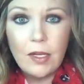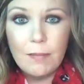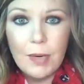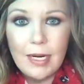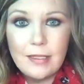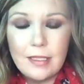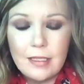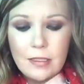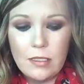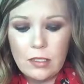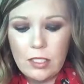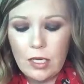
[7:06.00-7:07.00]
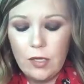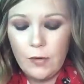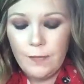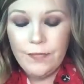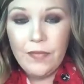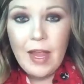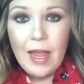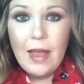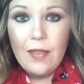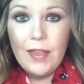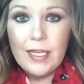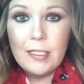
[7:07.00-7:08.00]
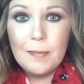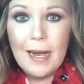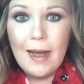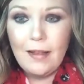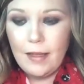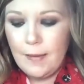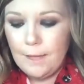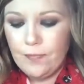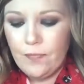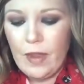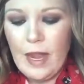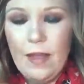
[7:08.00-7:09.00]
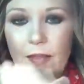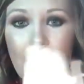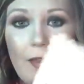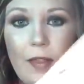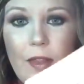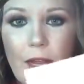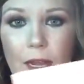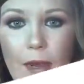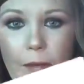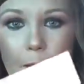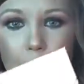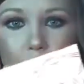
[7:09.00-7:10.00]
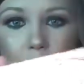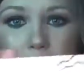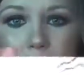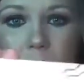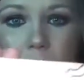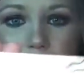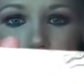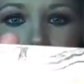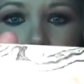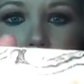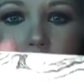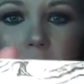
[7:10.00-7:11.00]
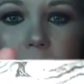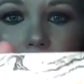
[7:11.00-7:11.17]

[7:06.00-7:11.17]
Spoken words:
good prices. So this palette, and then the more recent palette